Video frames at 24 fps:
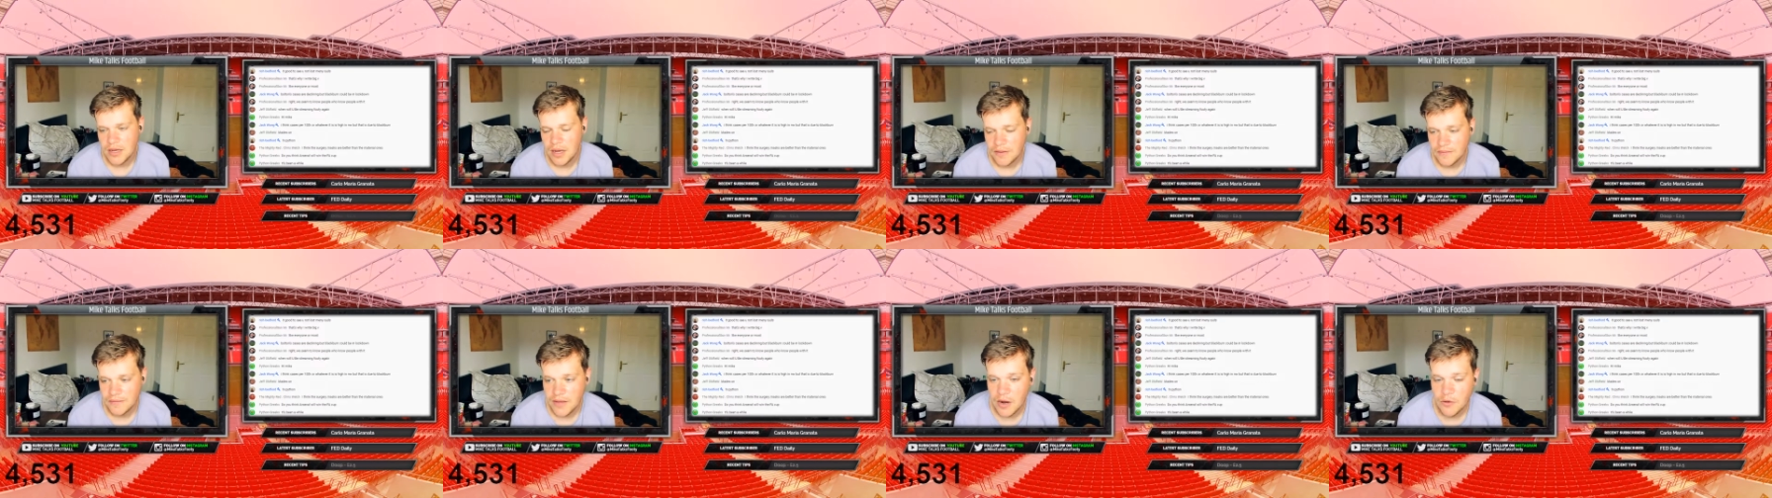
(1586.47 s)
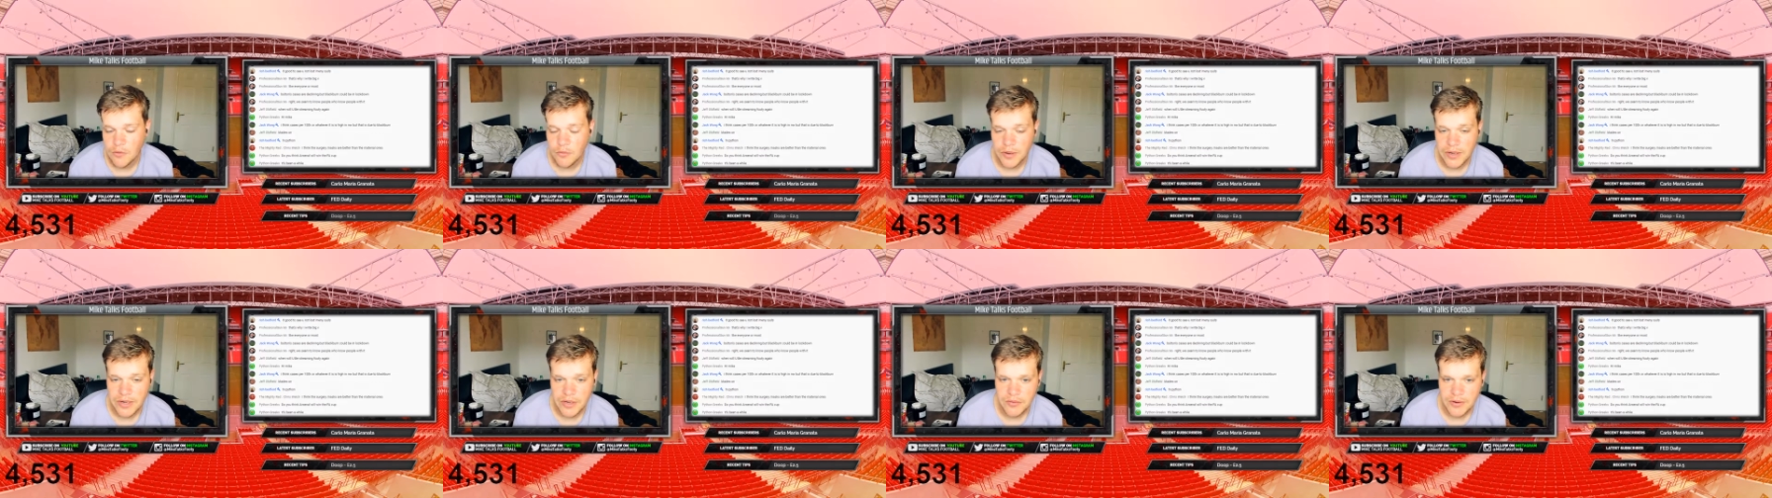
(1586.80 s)

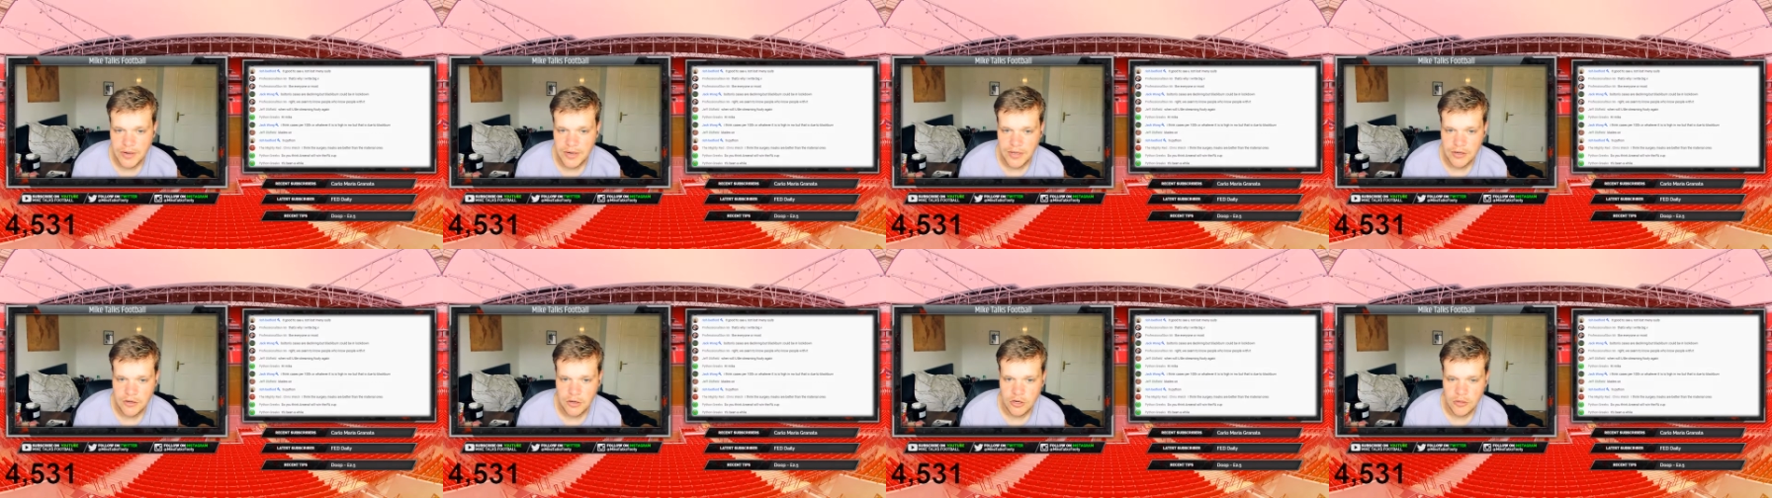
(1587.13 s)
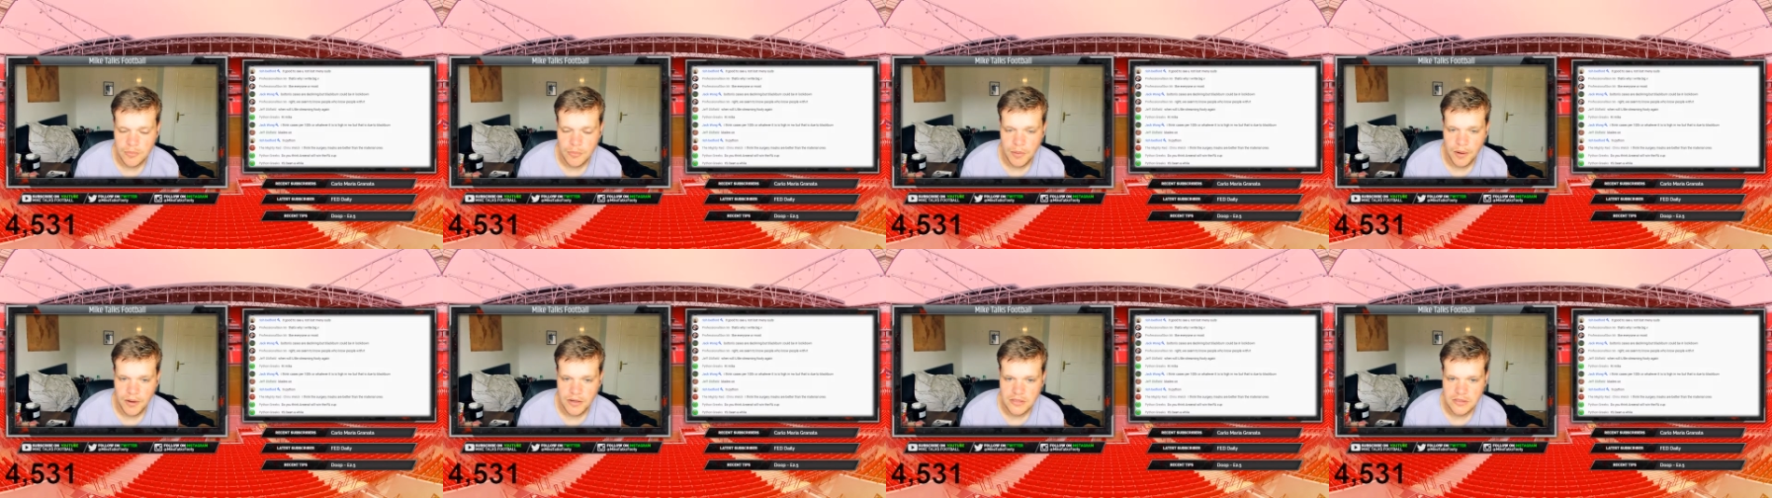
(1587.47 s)
they're really, really
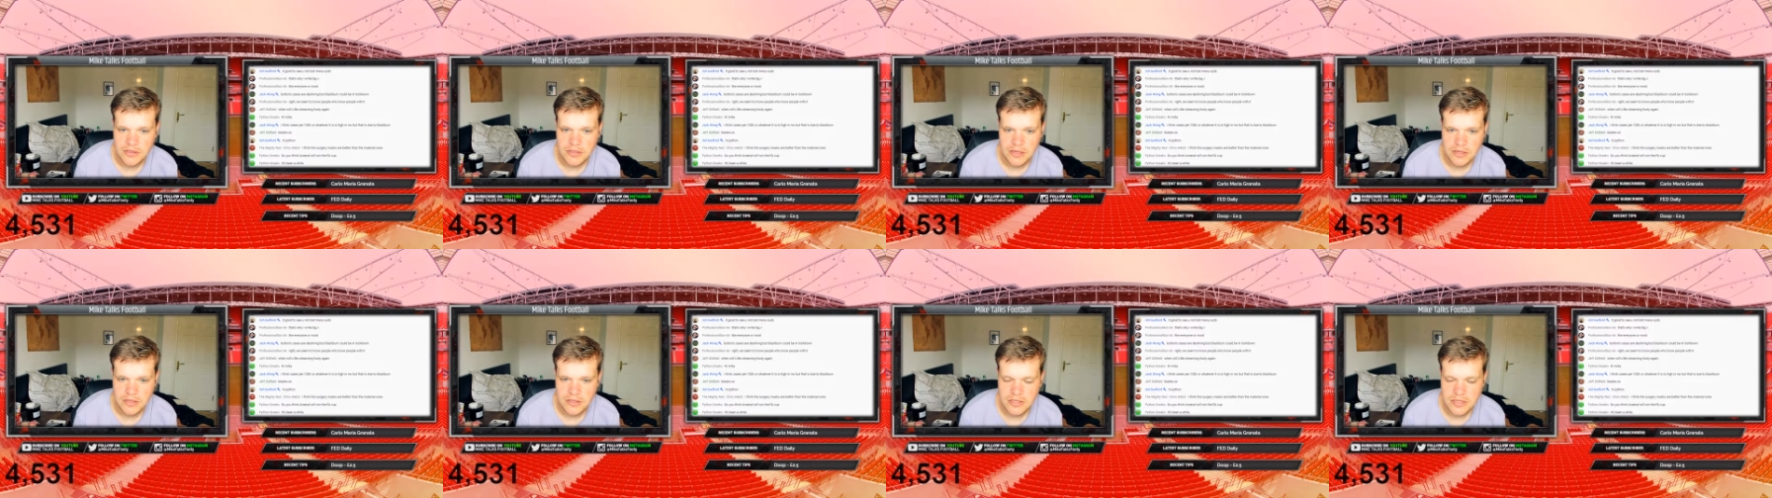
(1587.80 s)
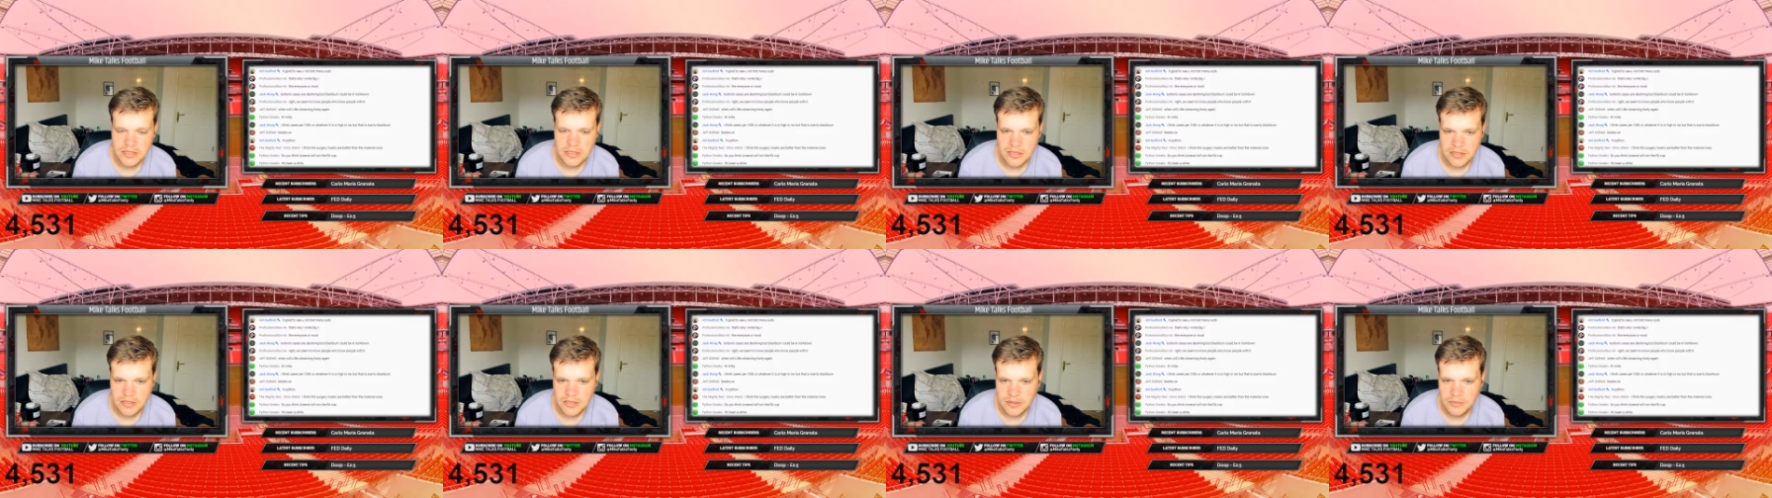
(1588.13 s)
good. But I
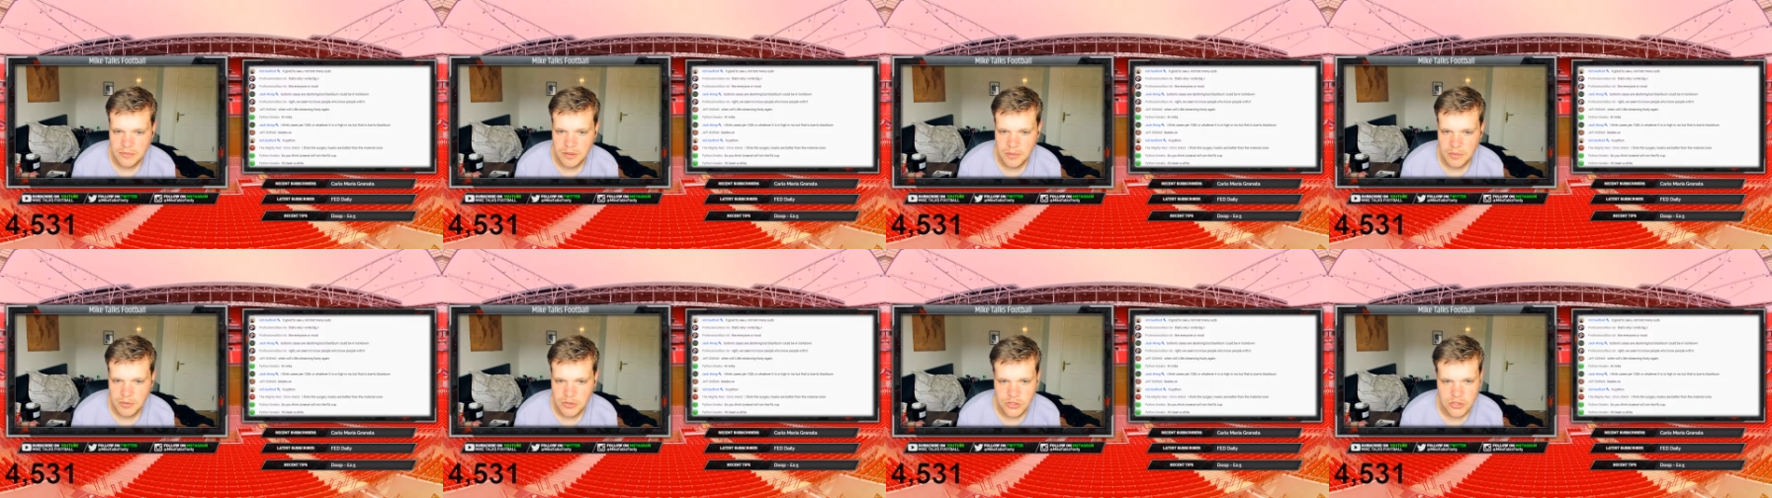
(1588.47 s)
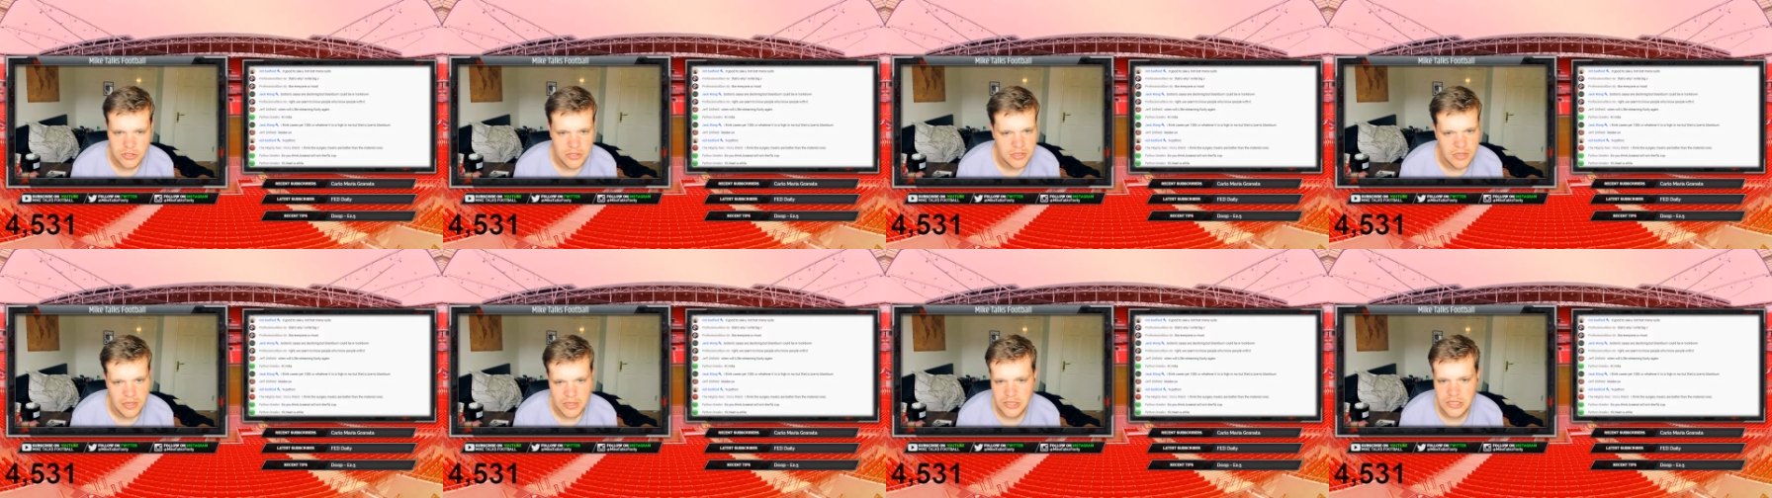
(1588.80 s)
see like some people
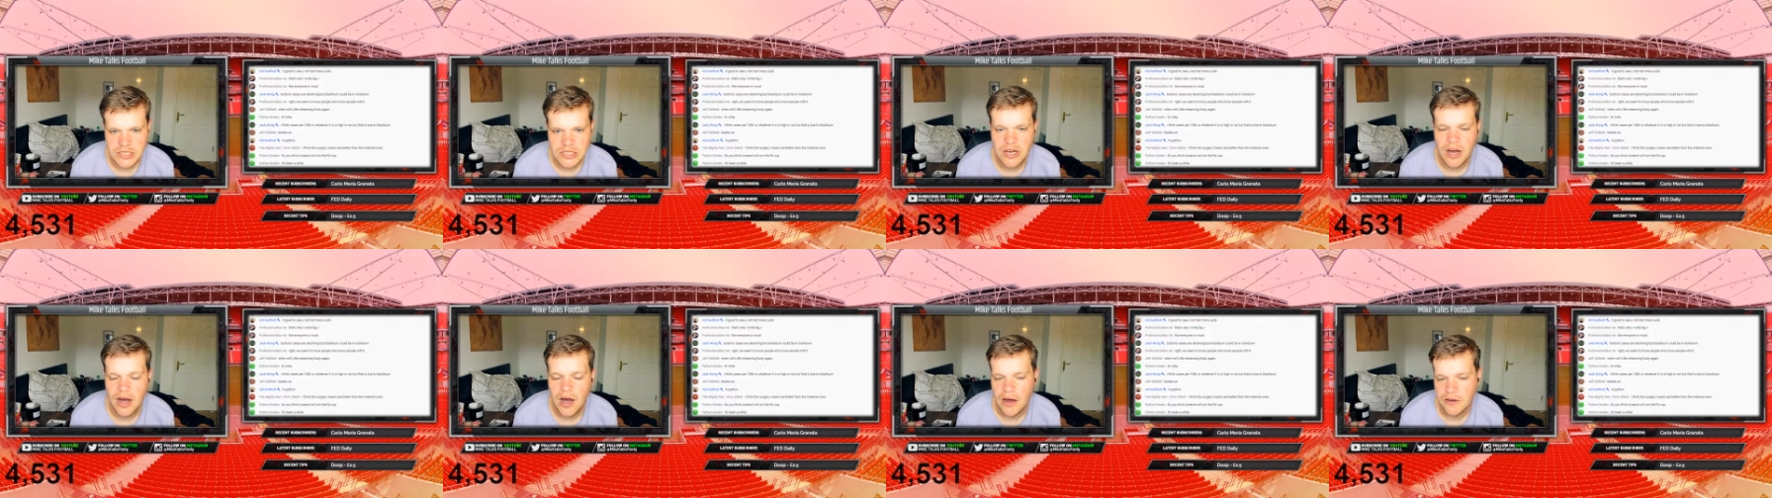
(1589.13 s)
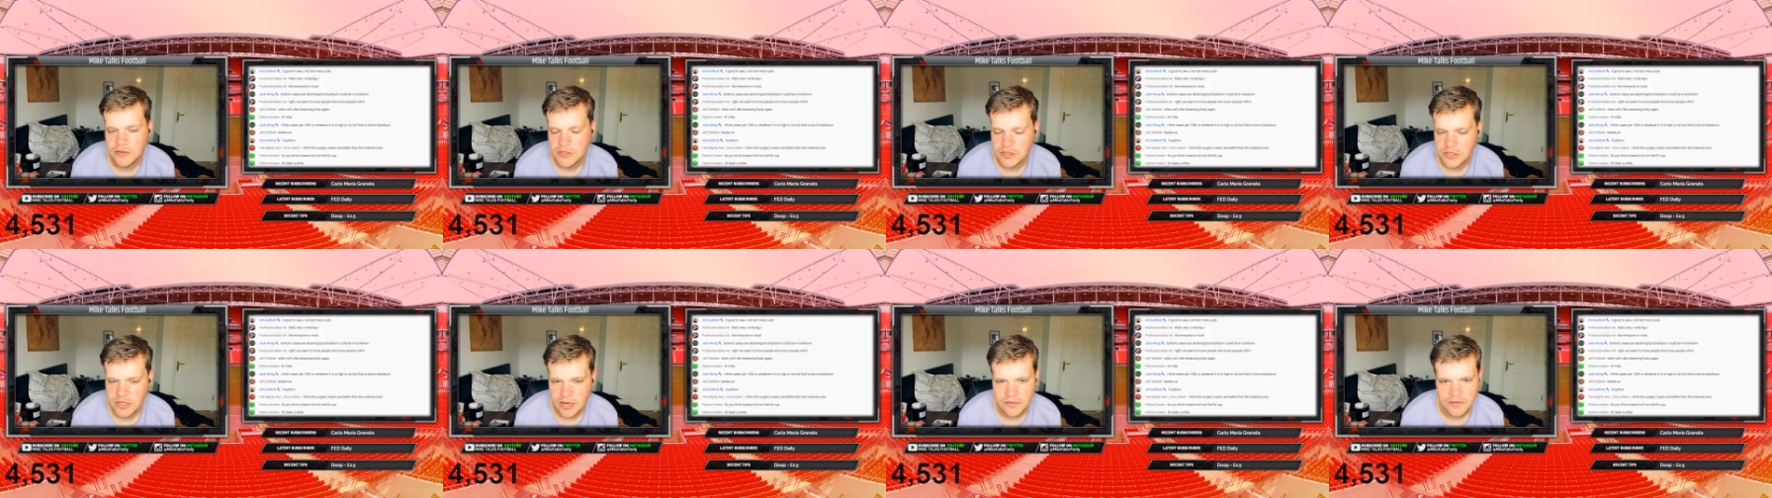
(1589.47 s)
just in like
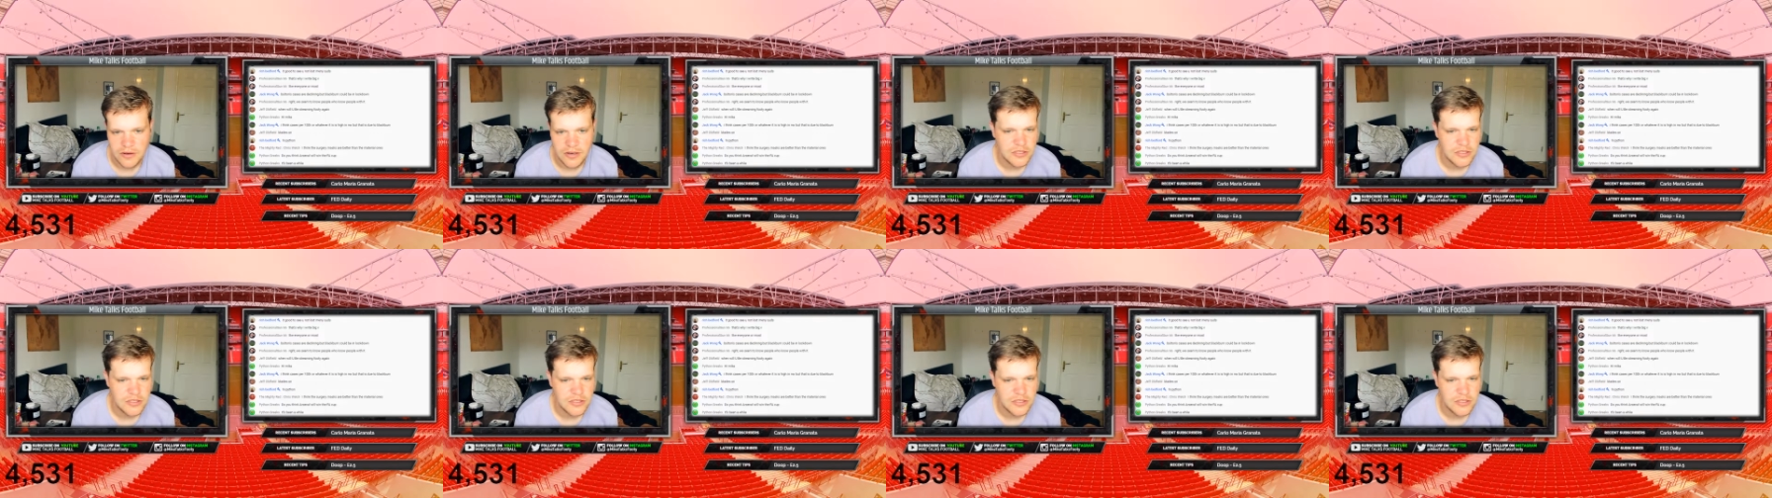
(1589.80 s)
scarves and stuff,